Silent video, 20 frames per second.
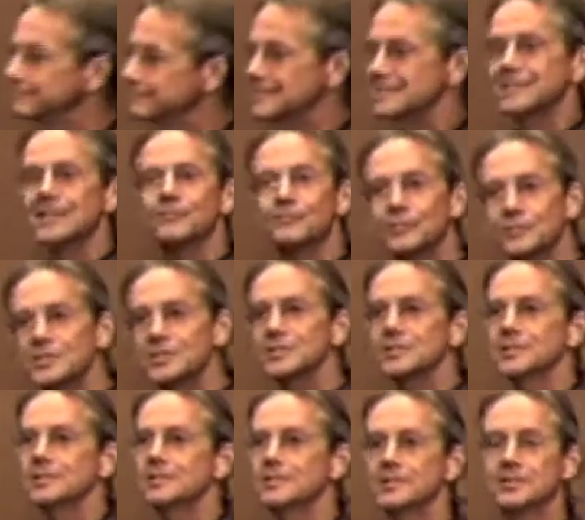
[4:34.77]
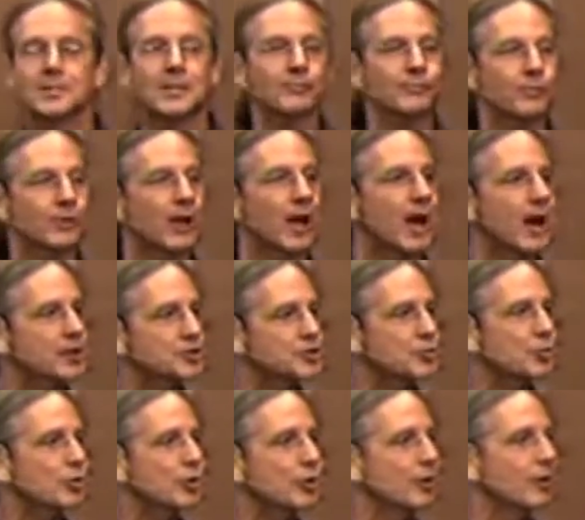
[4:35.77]
except for Jesus, except for God's
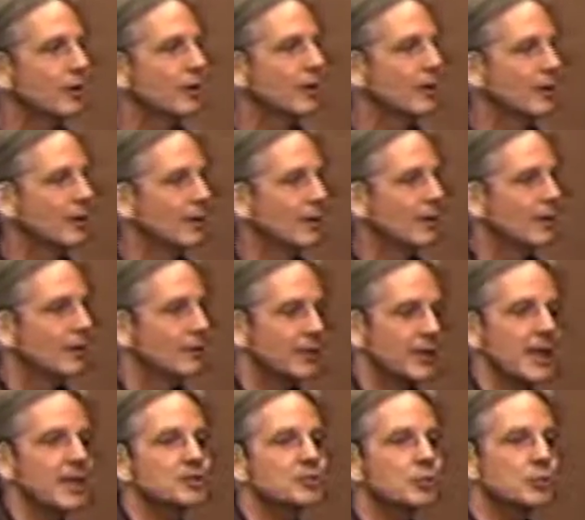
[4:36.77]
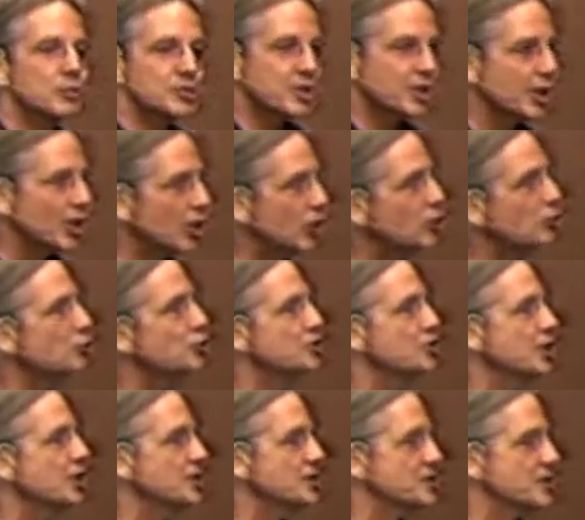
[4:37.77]
Word. The next one was
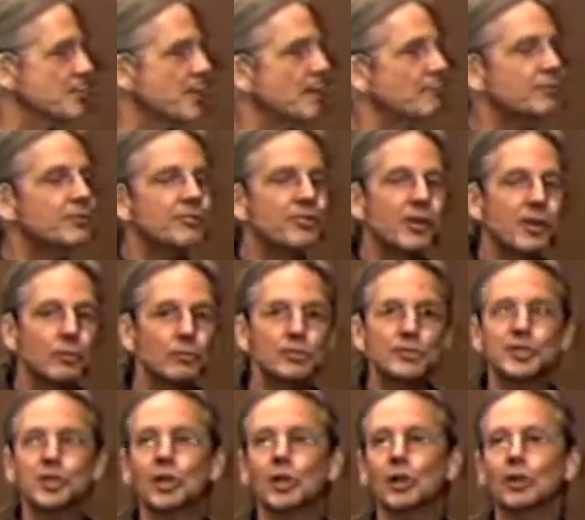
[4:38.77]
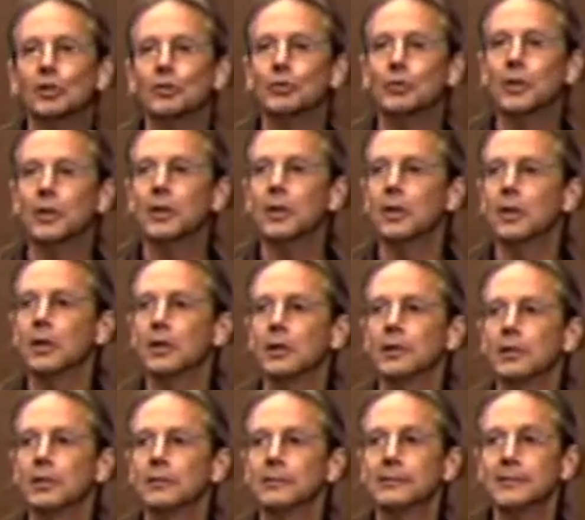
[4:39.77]
inclusionism. Everything was included
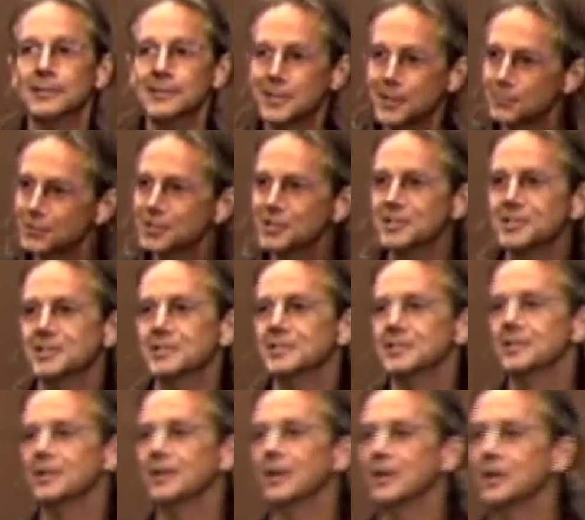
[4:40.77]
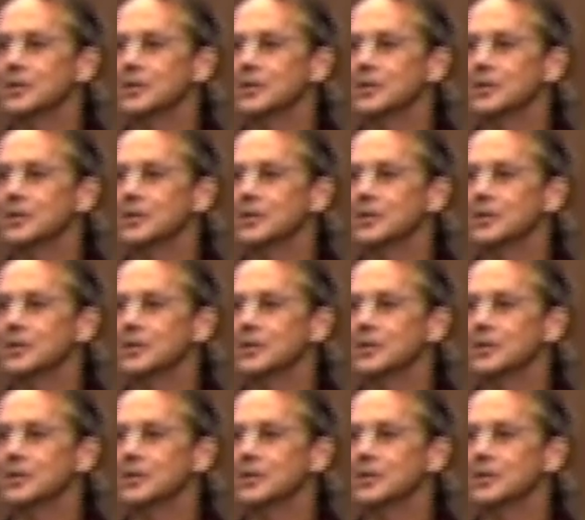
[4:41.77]
Except Jesus, again,